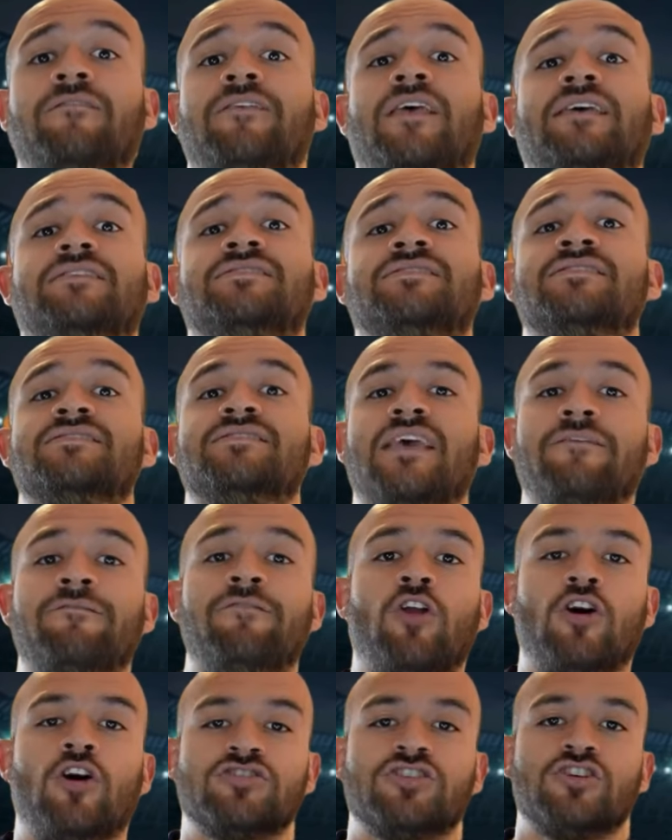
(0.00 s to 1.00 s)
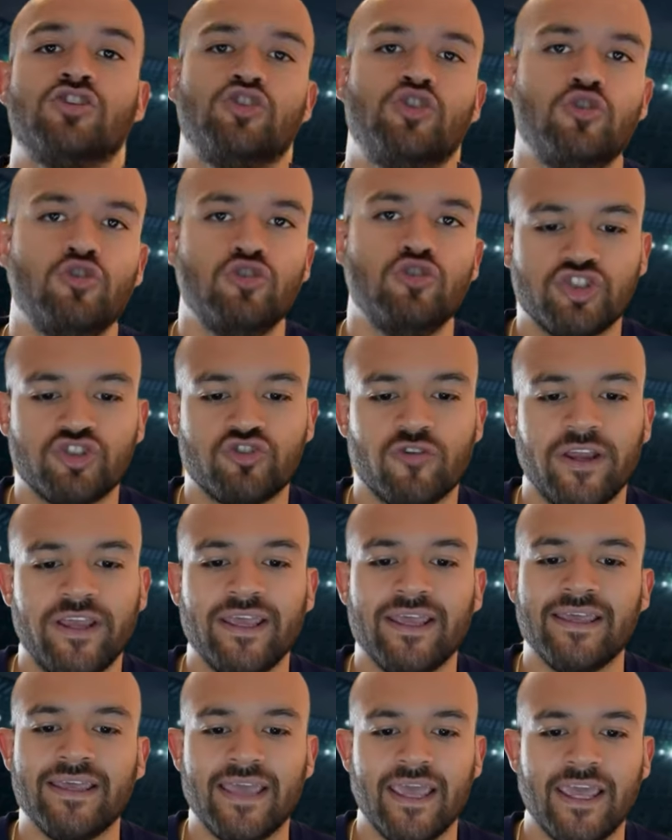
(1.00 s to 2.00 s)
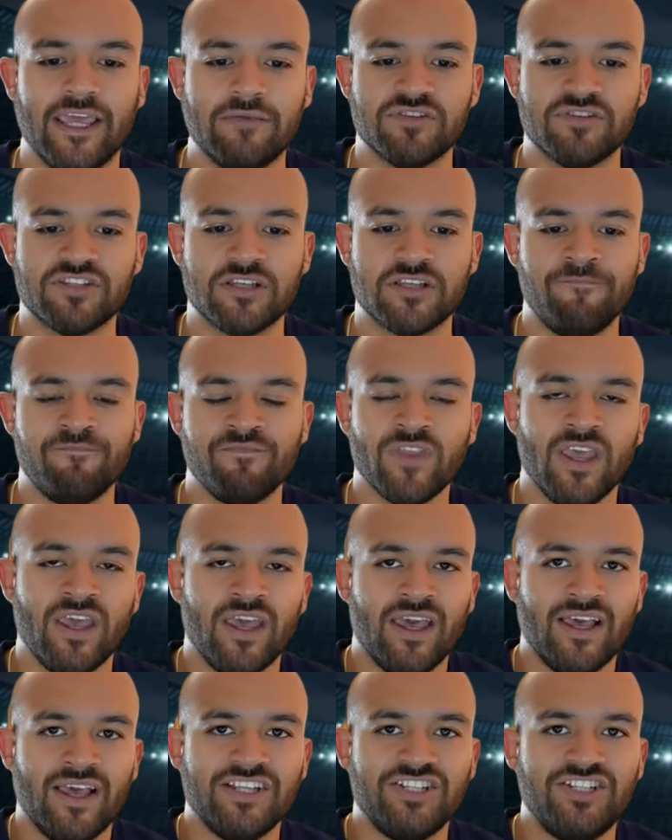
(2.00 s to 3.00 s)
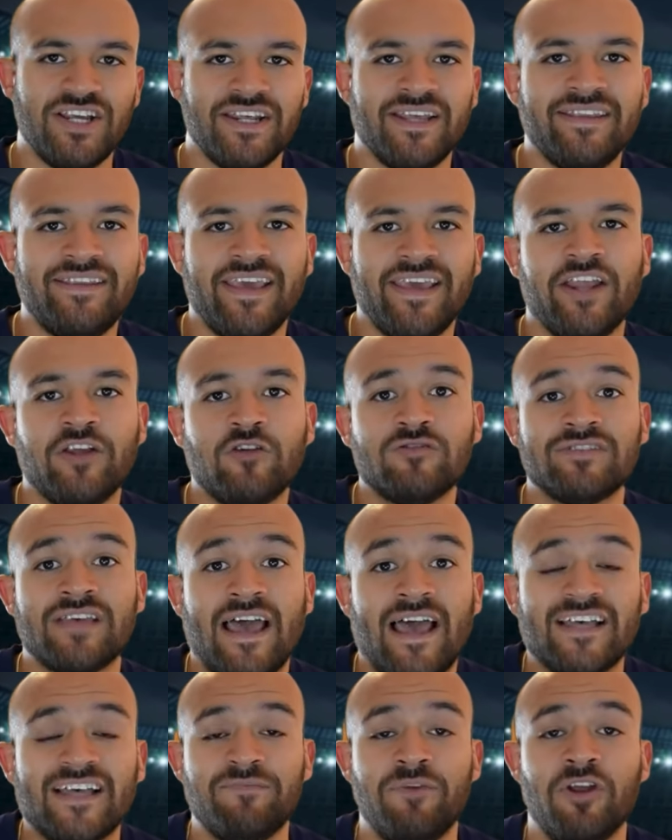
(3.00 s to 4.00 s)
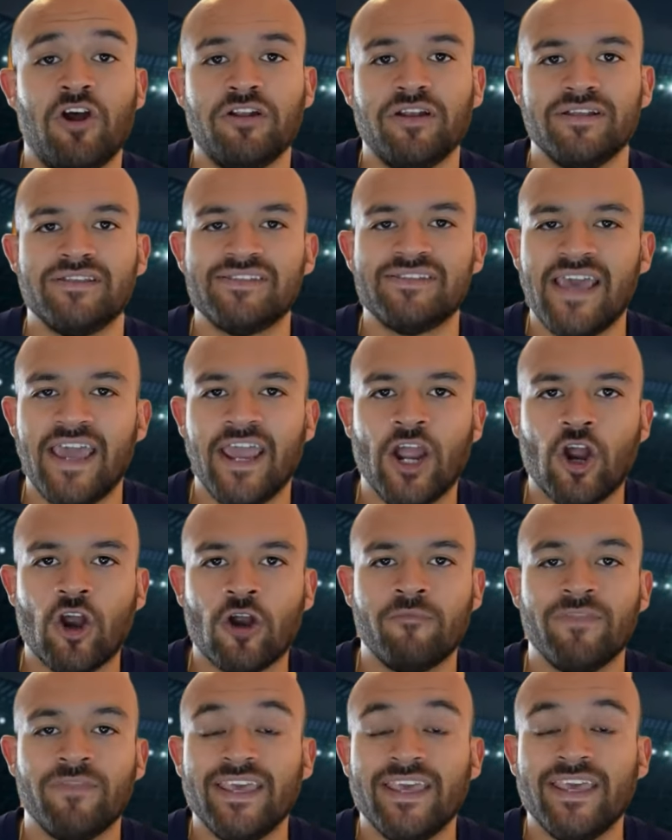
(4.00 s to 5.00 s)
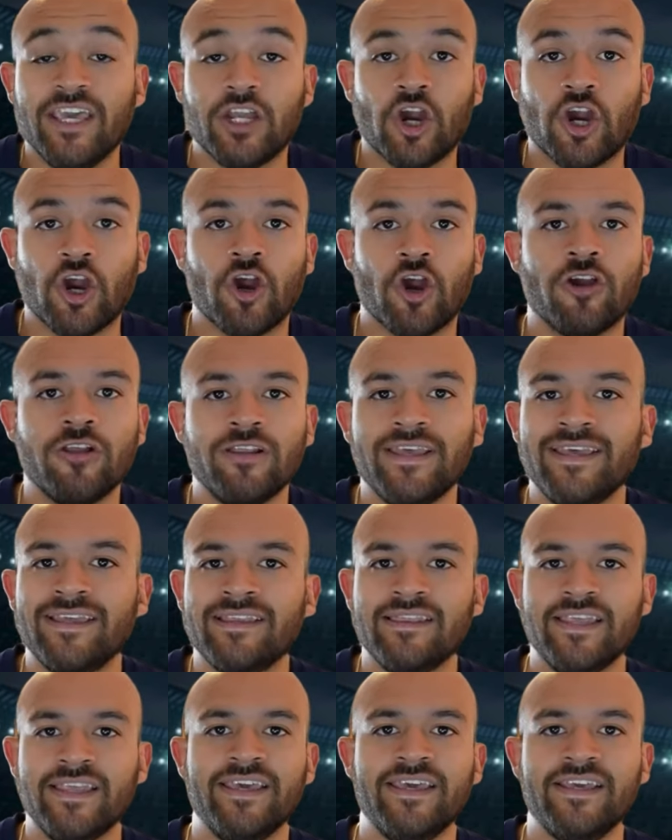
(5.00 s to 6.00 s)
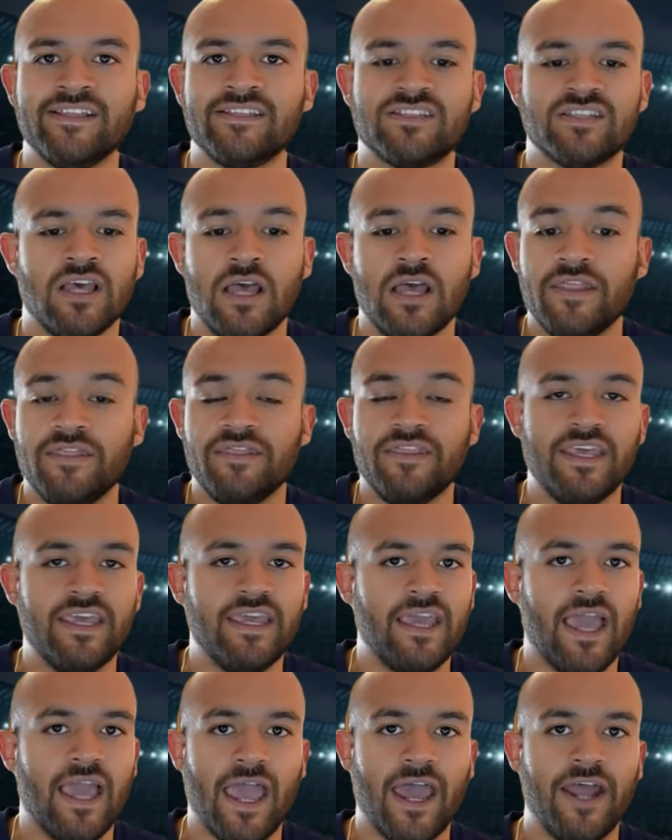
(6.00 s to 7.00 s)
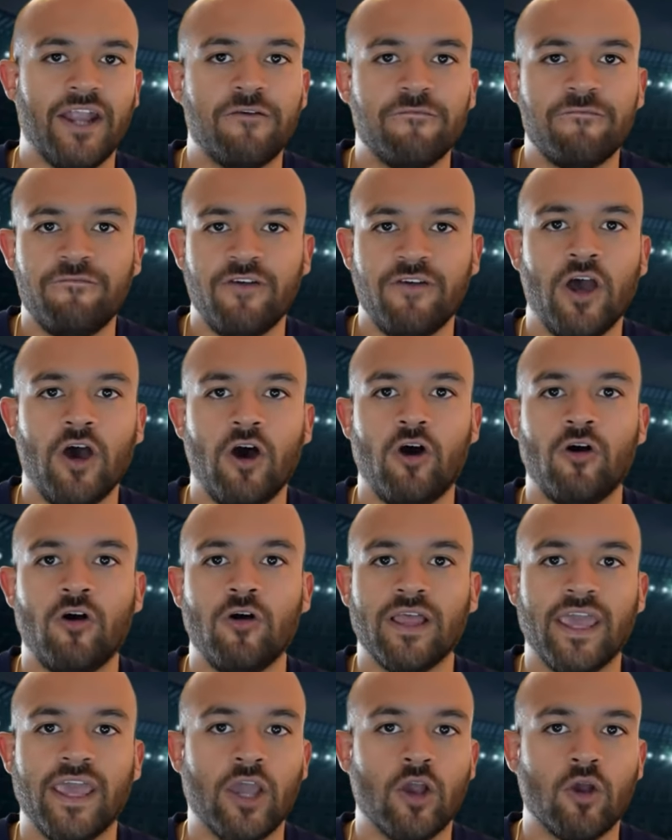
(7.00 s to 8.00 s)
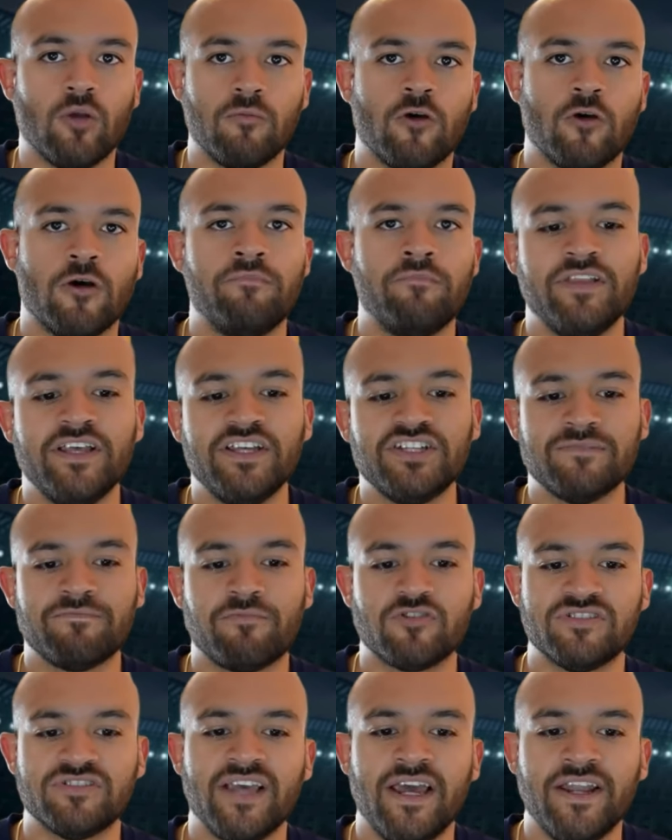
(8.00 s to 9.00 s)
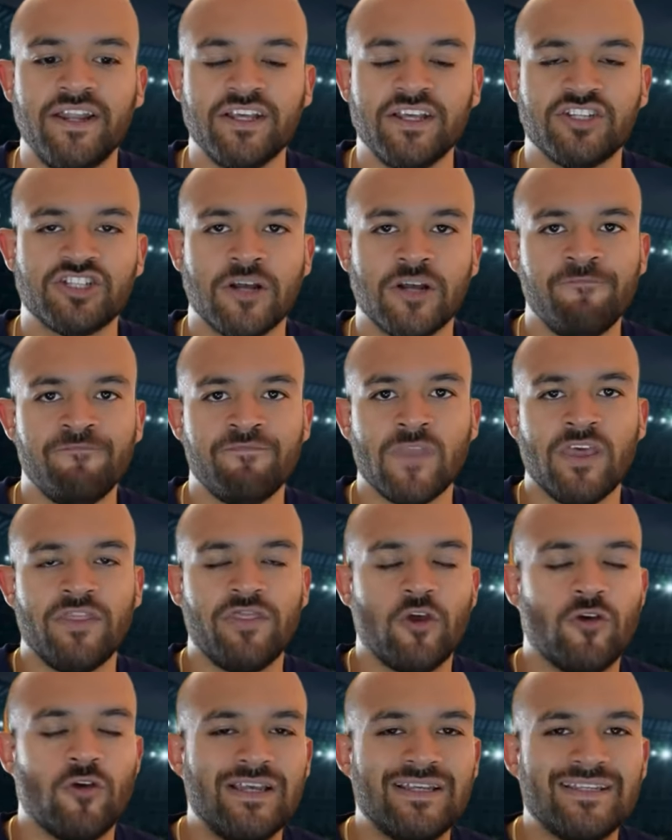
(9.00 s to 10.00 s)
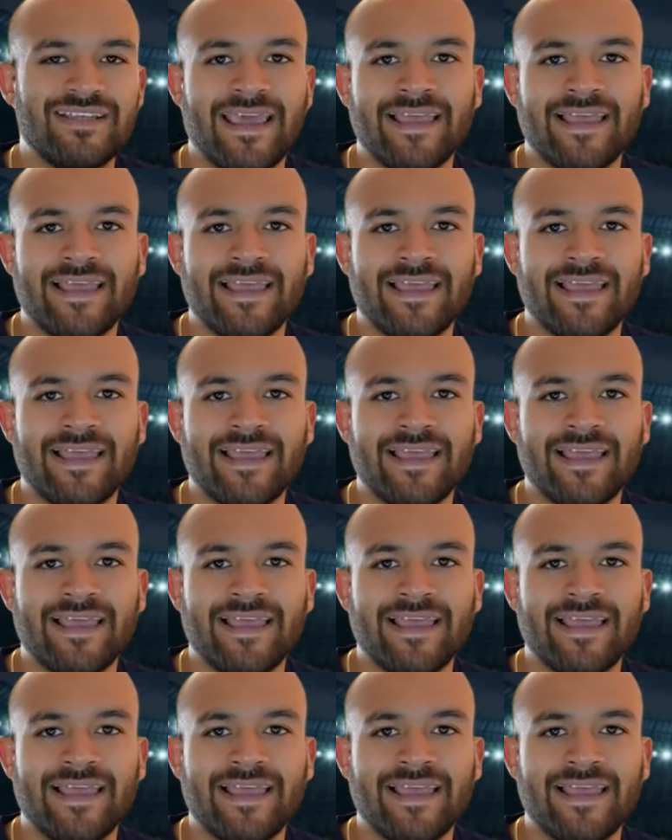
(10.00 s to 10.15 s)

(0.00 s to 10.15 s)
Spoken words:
since they've lost 2 straight games. Jaden Daniels has been on a tear. He currently leads the NFL in completion percentage. There is a